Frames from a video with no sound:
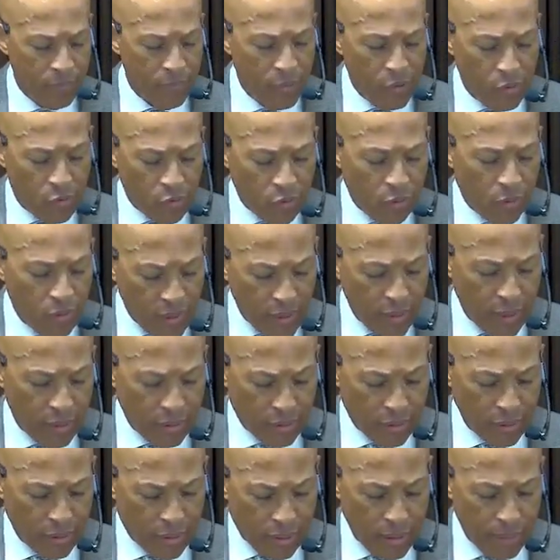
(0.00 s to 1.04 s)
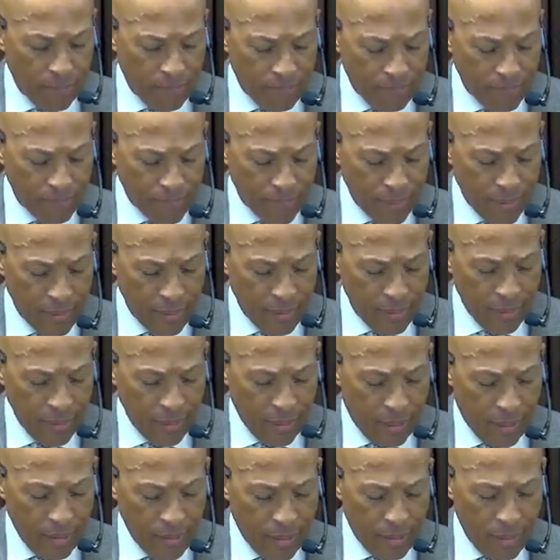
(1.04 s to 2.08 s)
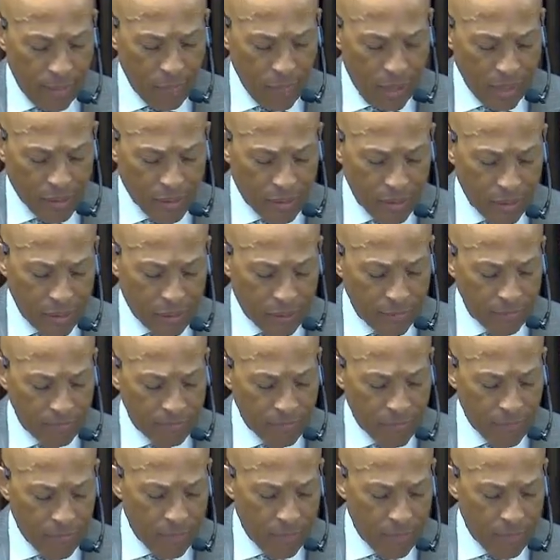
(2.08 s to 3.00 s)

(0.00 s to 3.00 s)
we draw near to him. And, and watch this.